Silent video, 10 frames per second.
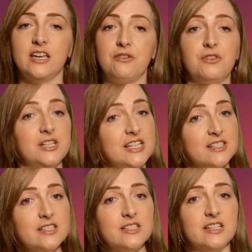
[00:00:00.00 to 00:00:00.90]
If it
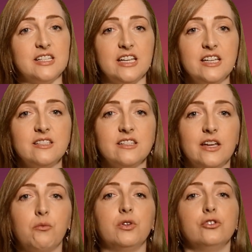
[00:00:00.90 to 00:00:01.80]
isn't in date,
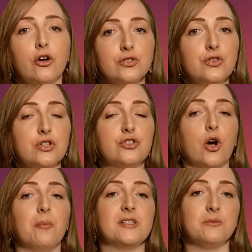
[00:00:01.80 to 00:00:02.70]
it will not do the
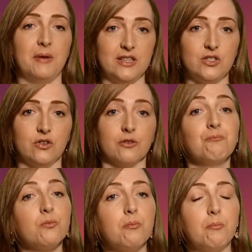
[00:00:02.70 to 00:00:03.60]
job it's meant to,
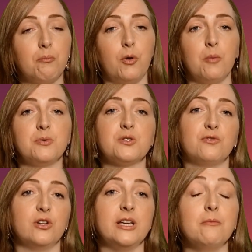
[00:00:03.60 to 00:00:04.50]

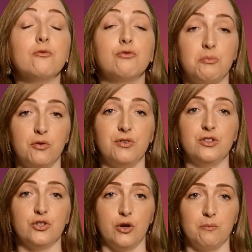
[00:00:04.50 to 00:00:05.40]
purposefully
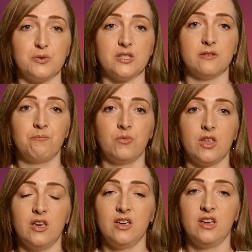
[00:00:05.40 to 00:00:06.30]
removing germs.
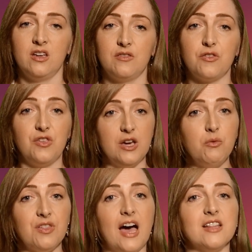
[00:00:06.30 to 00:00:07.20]
The thing
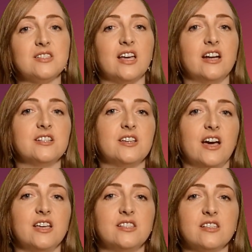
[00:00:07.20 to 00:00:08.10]
with hand
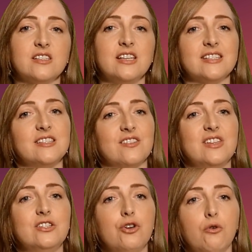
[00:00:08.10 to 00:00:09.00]
sanitizers is that
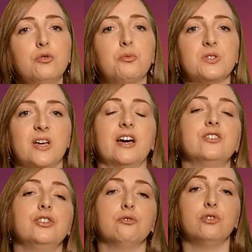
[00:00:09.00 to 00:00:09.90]
they don't
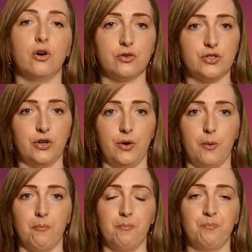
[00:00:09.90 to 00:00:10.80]
protect you long
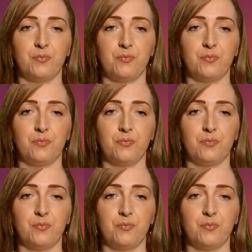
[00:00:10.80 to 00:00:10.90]
term.